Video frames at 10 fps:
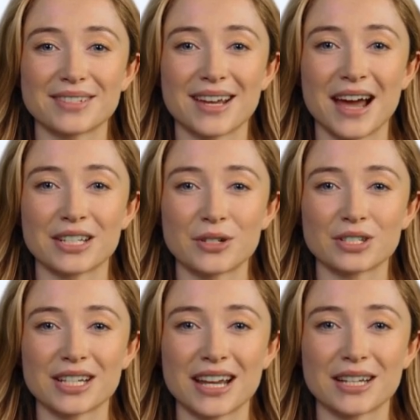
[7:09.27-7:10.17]

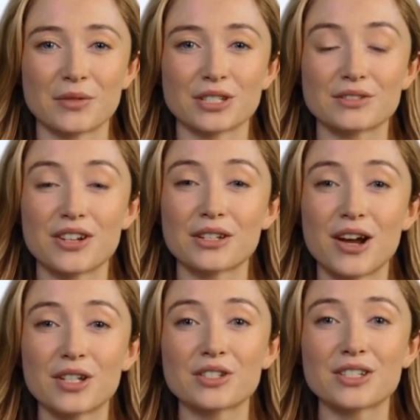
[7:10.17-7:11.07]
Understanding which
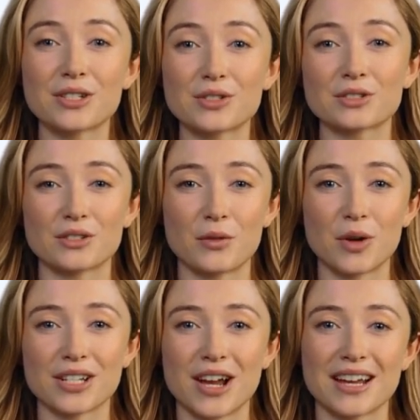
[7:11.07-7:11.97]
protocols are used for
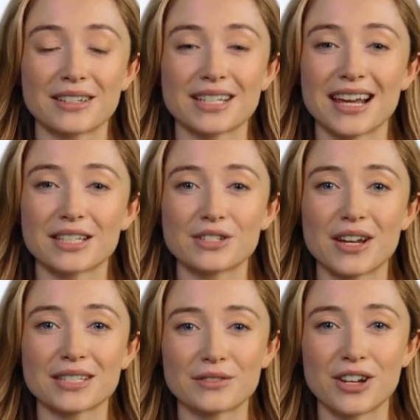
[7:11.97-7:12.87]
what kind of data
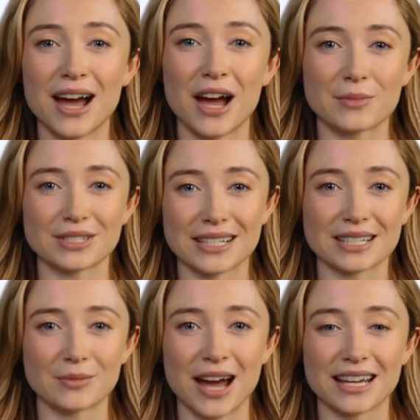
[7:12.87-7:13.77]
transfer helps in
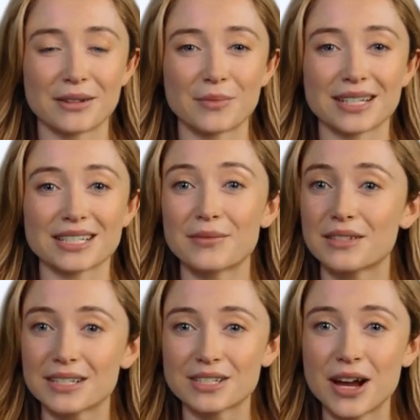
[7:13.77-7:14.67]
spotting when
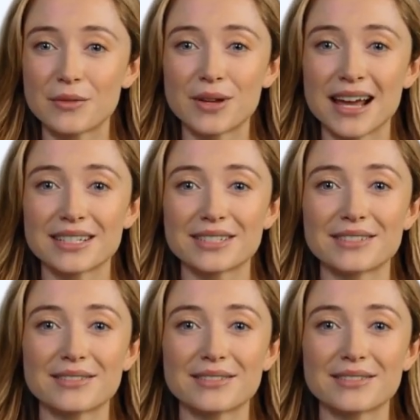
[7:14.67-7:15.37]
something's not right.